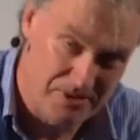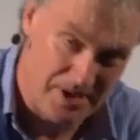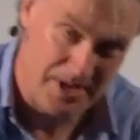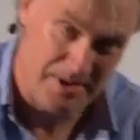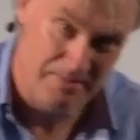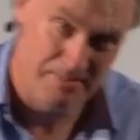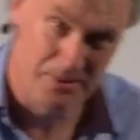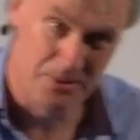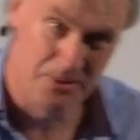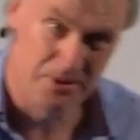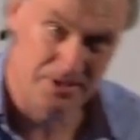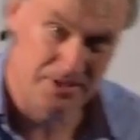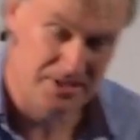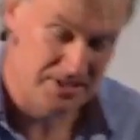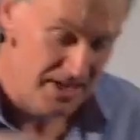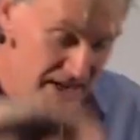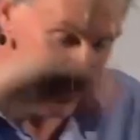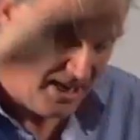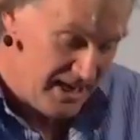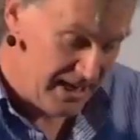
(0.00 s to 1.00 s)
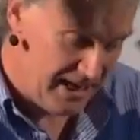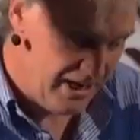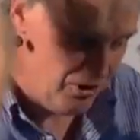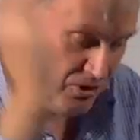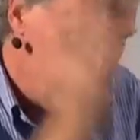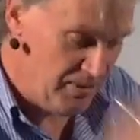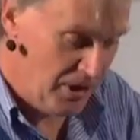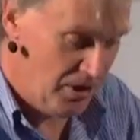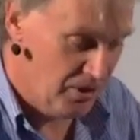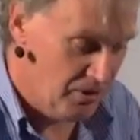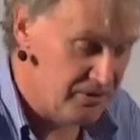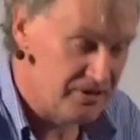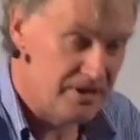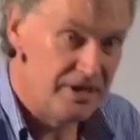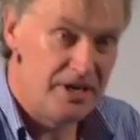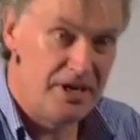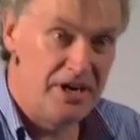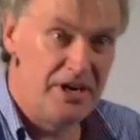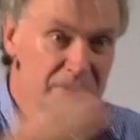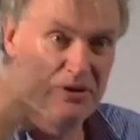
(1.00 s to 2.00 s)
very important. And lo and
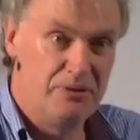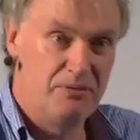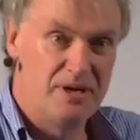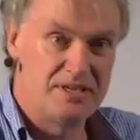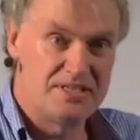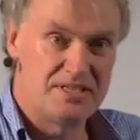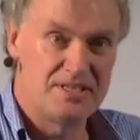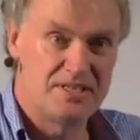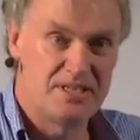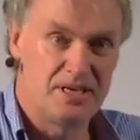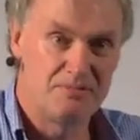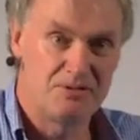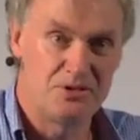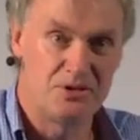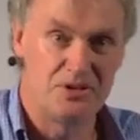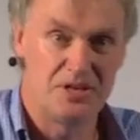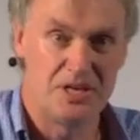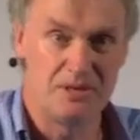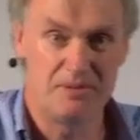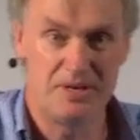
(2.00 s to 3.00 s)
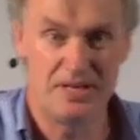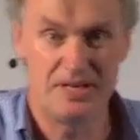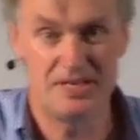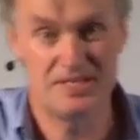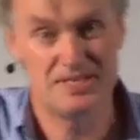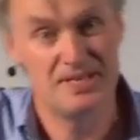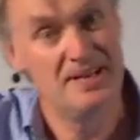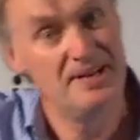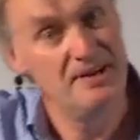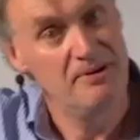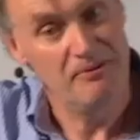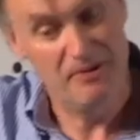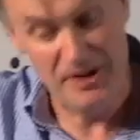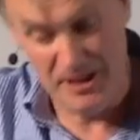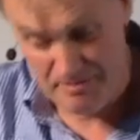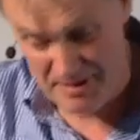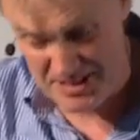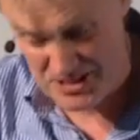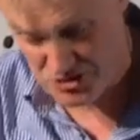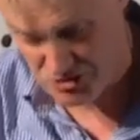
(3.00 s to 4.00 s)
behold, here it was in type 2 diabetes.
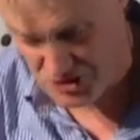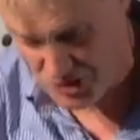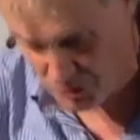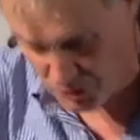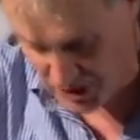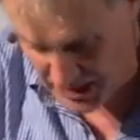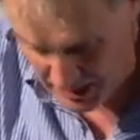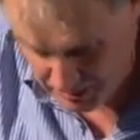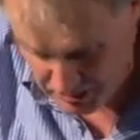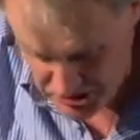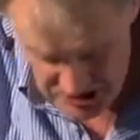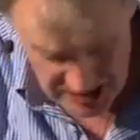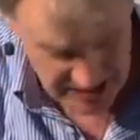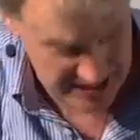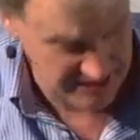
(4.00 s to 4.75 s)
Real mystery. Why would you